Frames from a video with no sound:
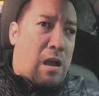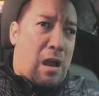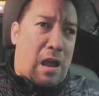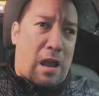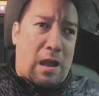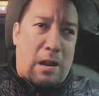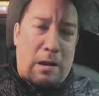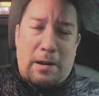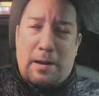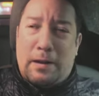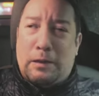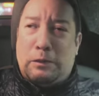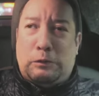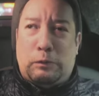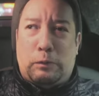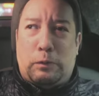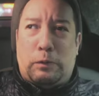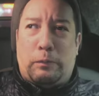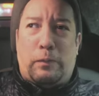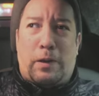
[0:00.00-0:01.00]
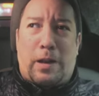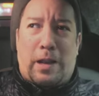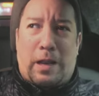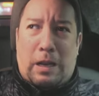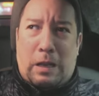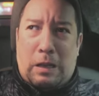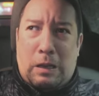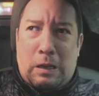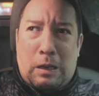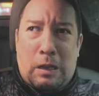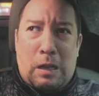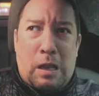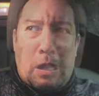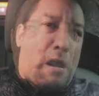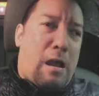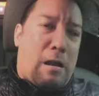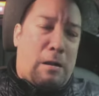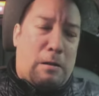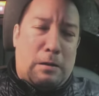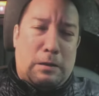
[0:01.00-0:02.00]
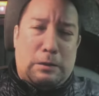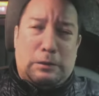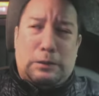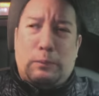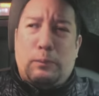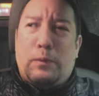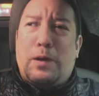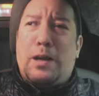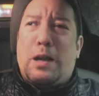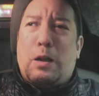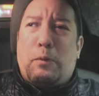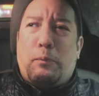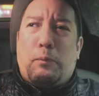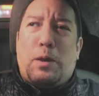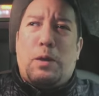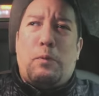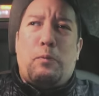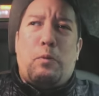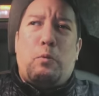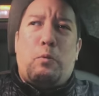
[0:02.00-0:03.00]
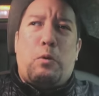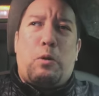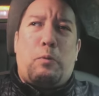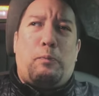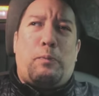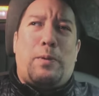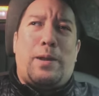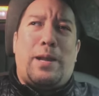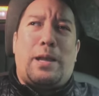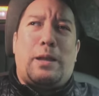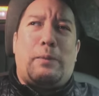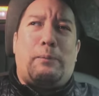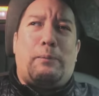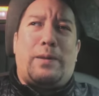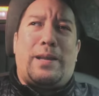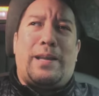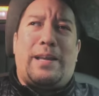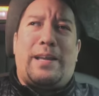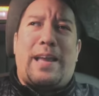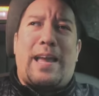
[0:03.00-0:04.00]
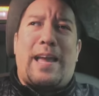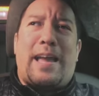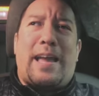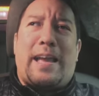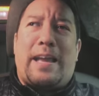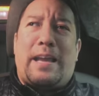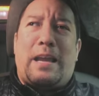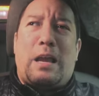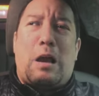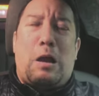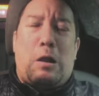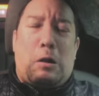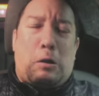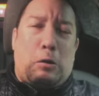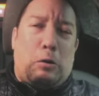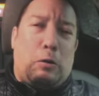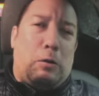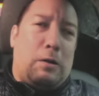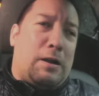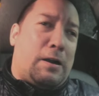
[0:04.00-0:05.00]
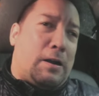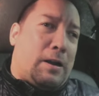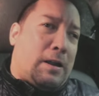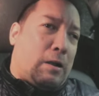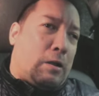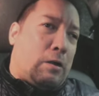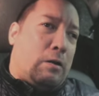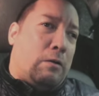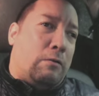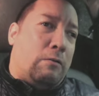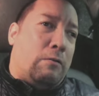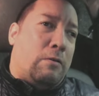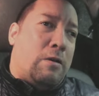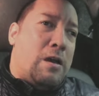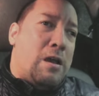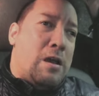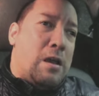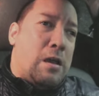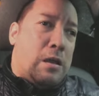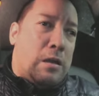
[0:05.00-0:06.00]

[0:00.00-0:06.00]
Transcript: at least for me. It doesn't mean that people with PBA are going to go